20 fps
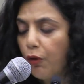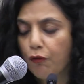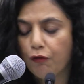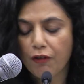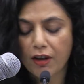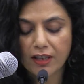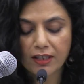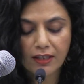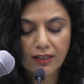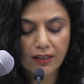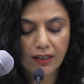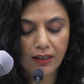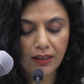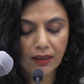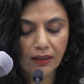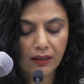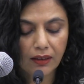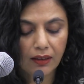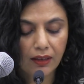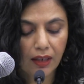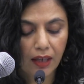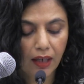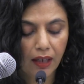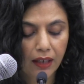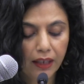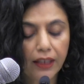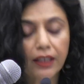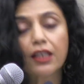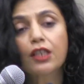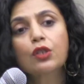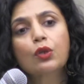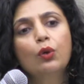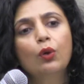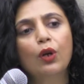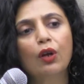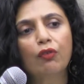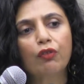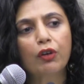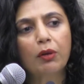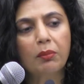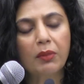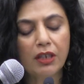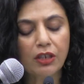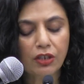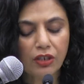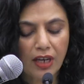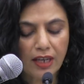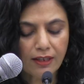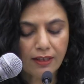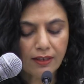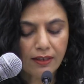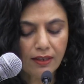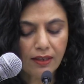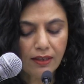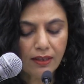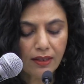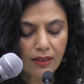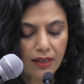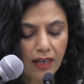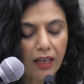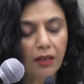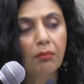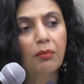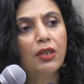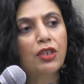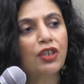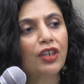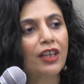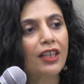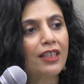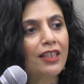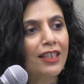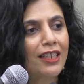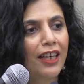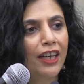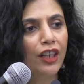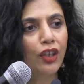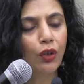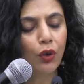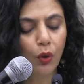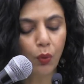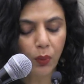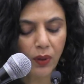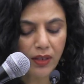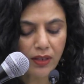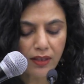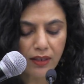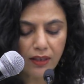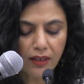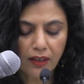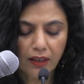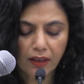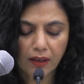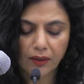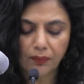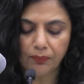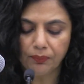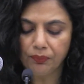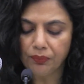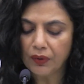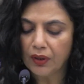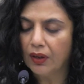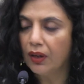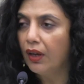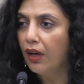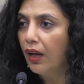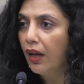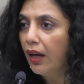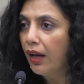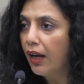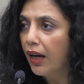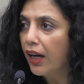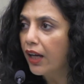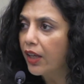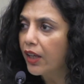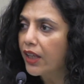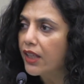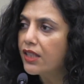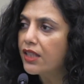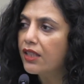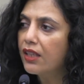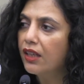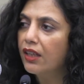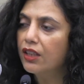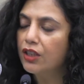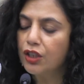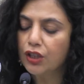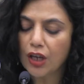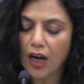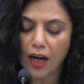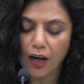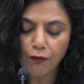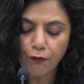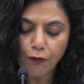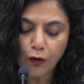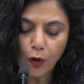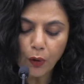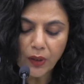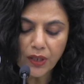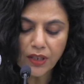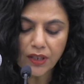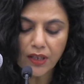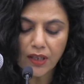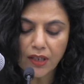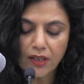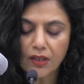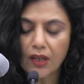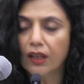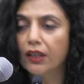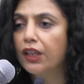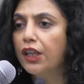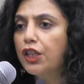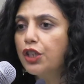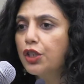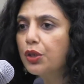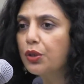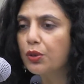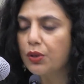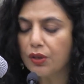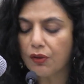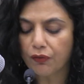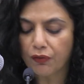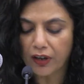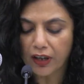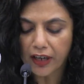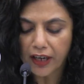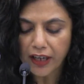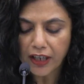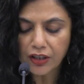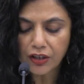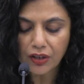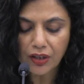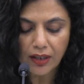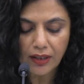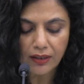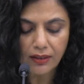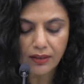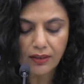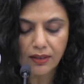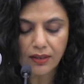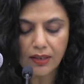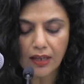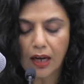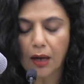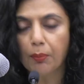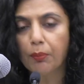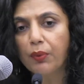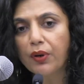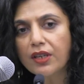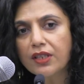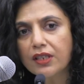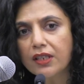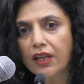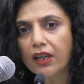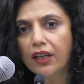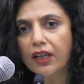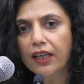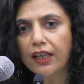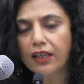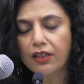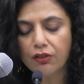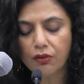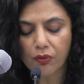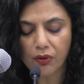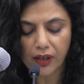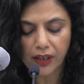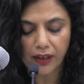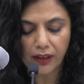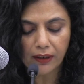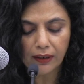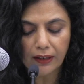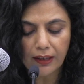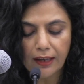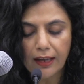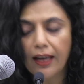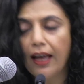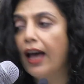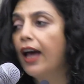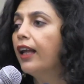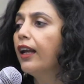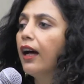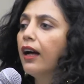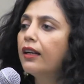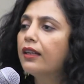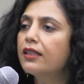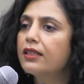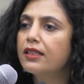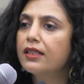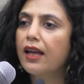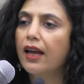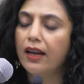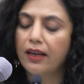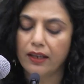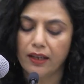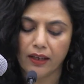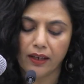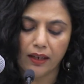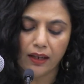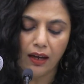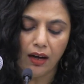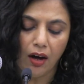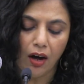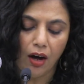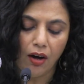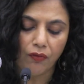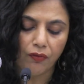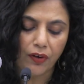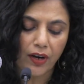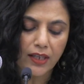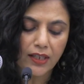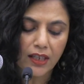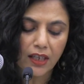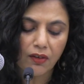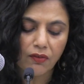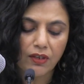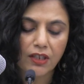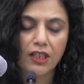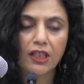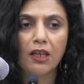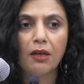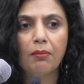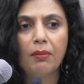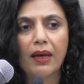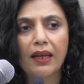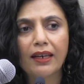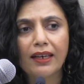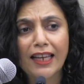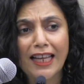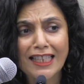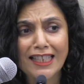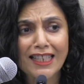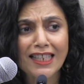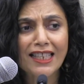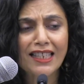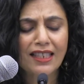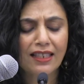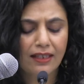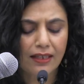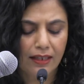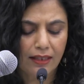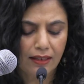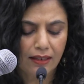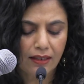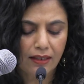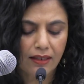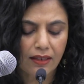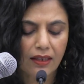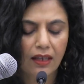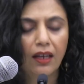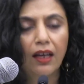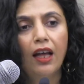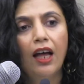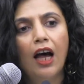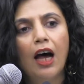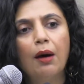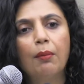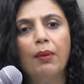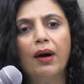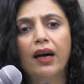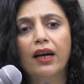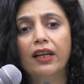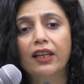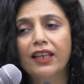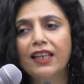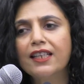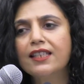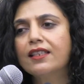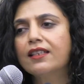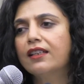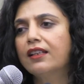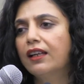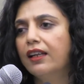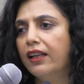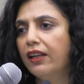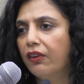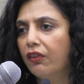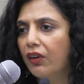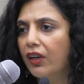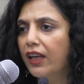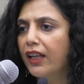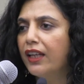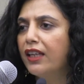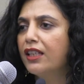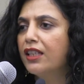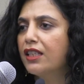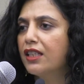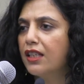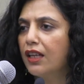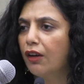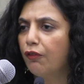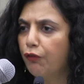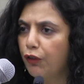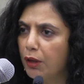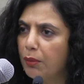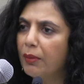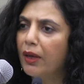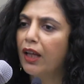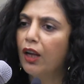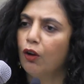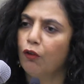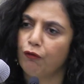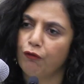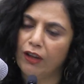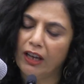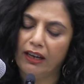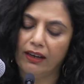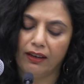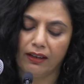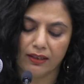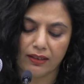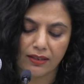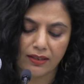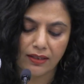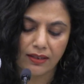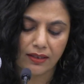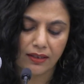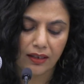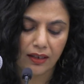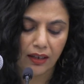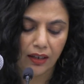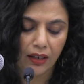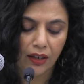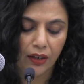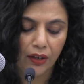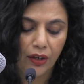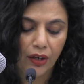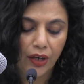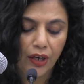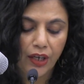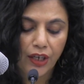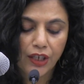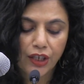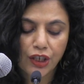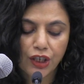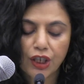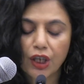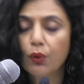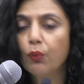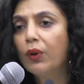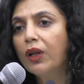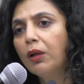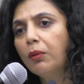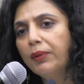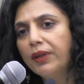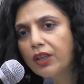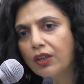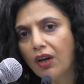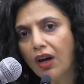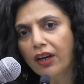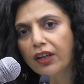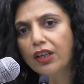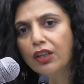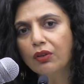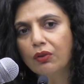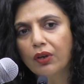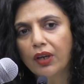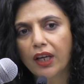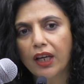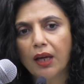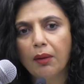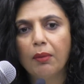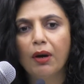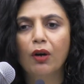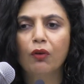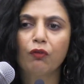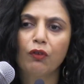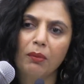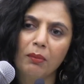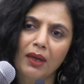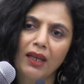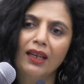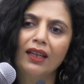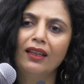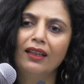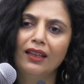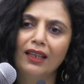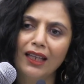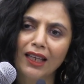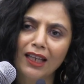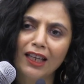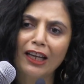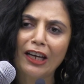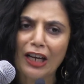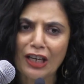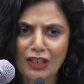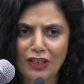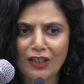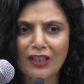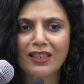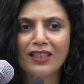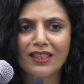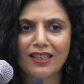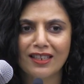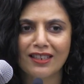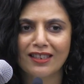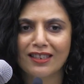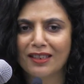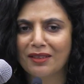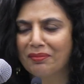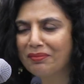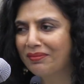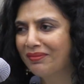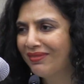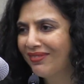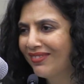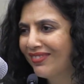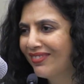professor in the School of Criminal Justice at Michigan State University. Her research focuses on the issues of corrections, prisoner reentry, and understanding of recidivism and desistance among recently released female offenders. She will be talking today about women in the correctional system.